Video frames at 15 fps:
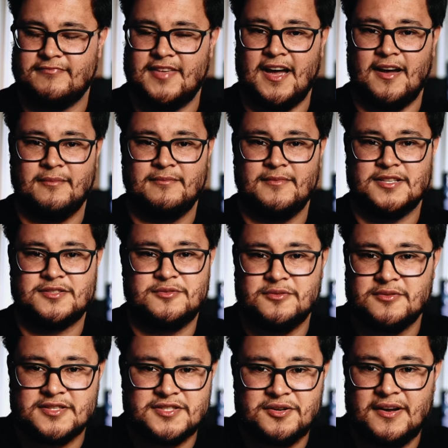Yeah, it's
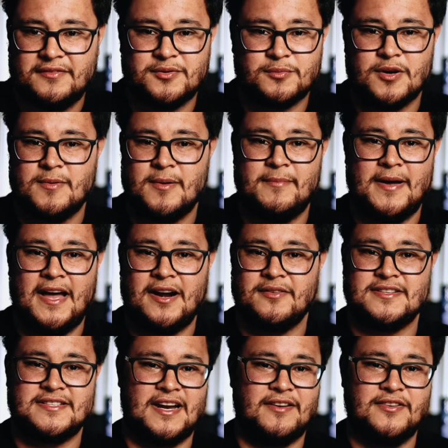cool because you don't have to worry about
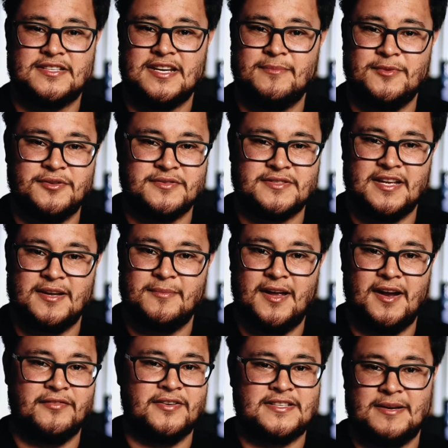batteries every time you use them.
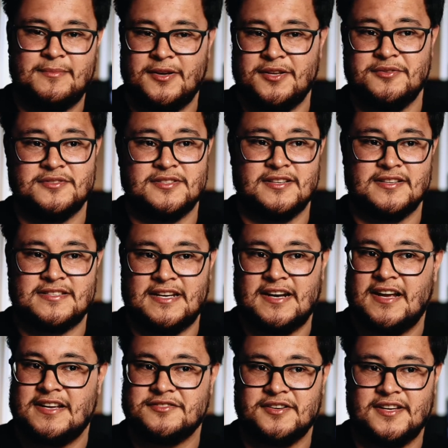Every time I use the
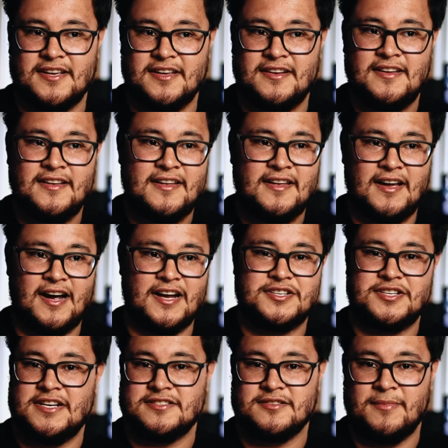Sennheiser kit, I
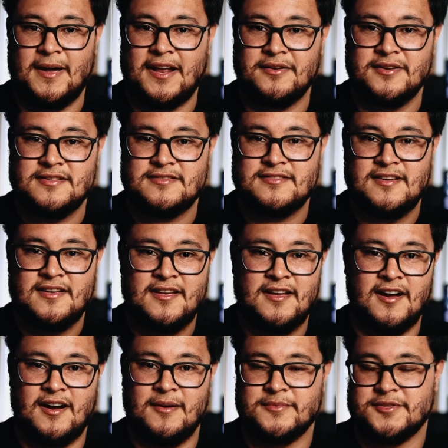change the batteries.
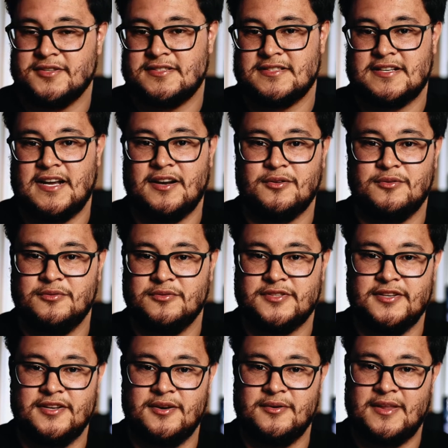So this is kind of cool
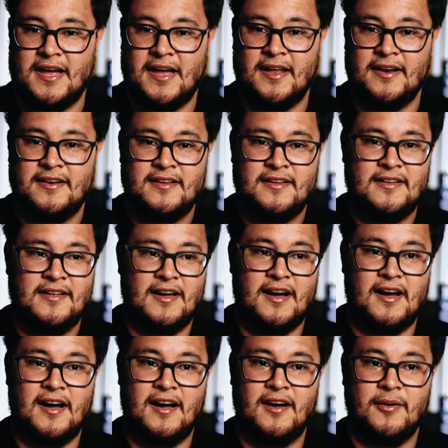to know that
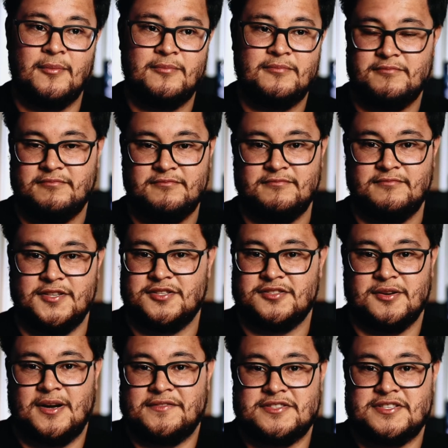you
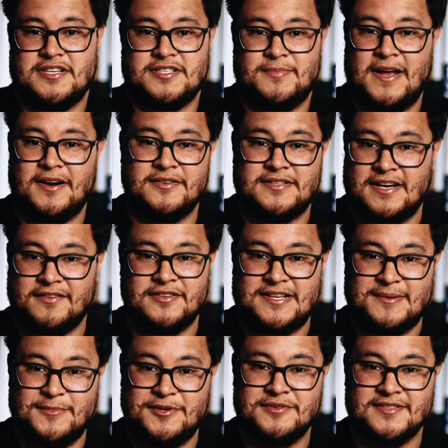just don't have to change batteries every
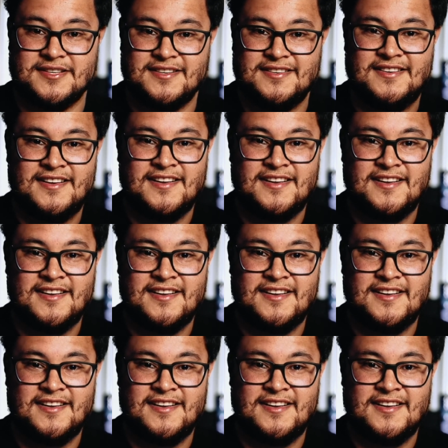time you use it.